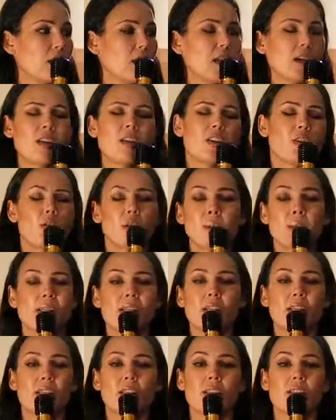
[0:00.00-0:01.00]
I don't know why I'm
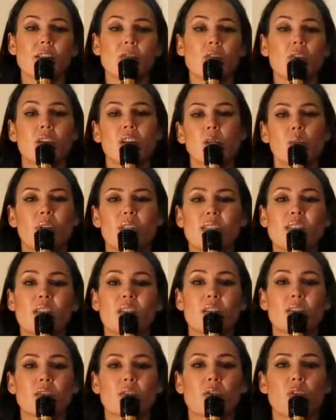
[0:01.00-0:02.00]
telling this story. I don't want to tell
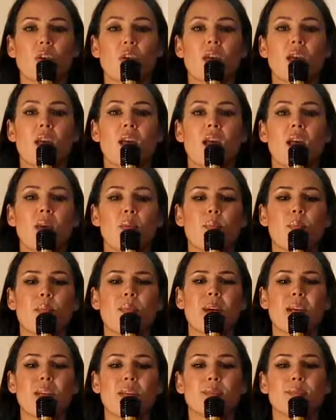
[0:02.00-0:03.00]
this story.
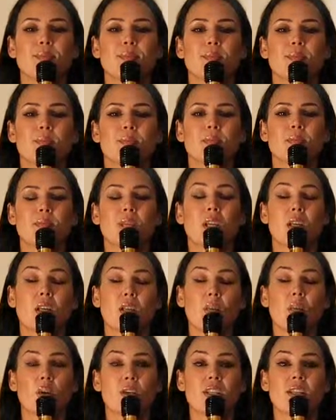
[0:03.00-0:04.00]
But
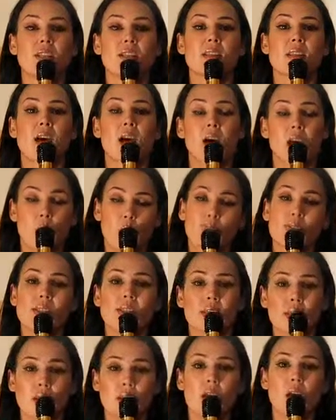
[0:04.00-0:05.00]
the point is, I was
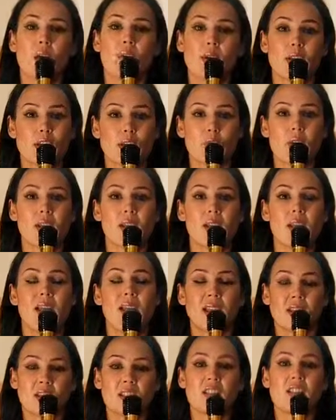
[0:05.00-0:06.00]
in a Maserati,
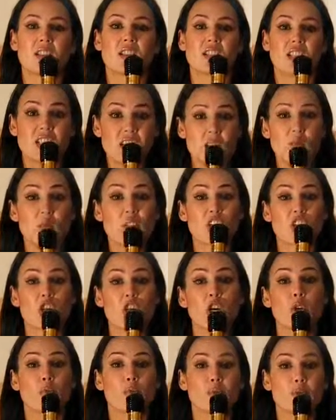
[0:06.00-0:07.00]
and I wish
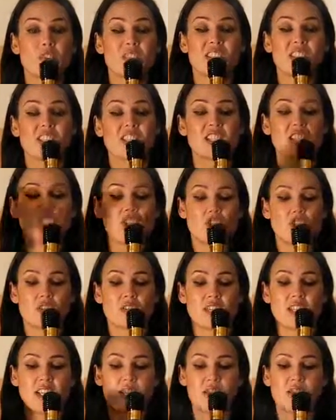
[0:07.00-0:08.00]
I didn't
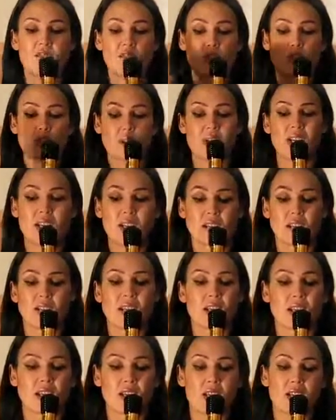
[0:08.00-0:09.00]
have drinks
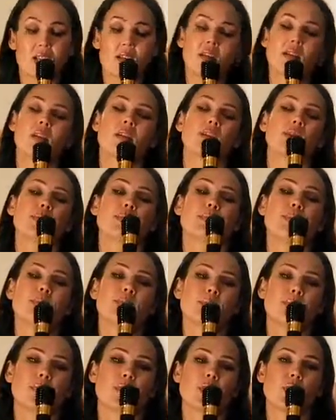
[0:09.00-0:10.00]
that night,
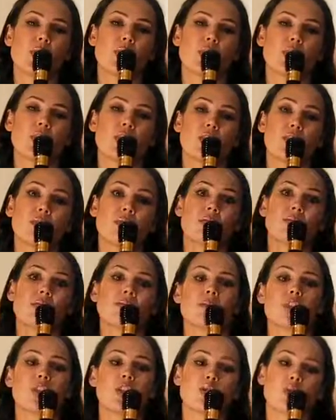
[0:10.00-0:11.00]
so I couldn't
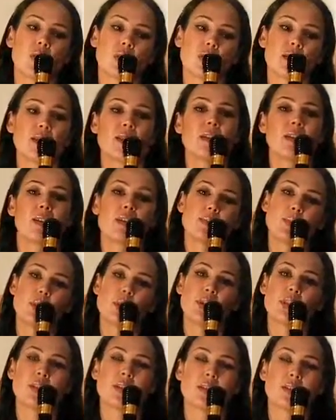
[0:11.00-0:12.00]
enjoy the
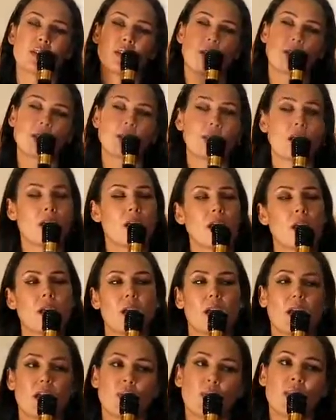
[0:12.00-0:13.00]
experience.
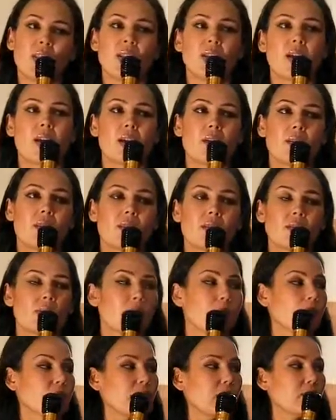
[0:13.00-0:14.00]
But the guy, I
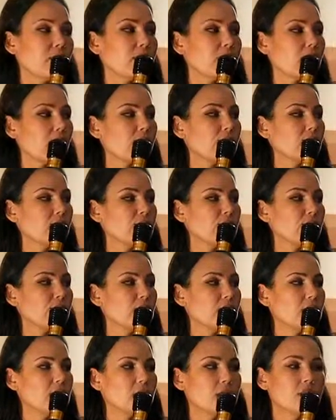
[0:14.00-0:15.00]
mean,
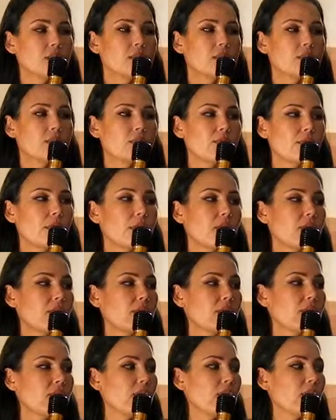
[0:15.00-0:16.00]
the friend of
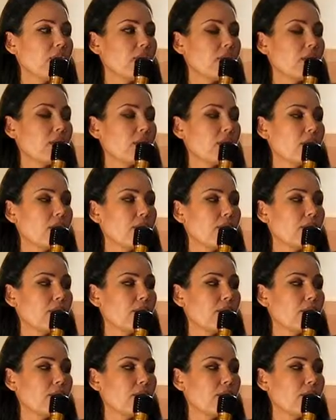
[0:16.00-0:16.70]
her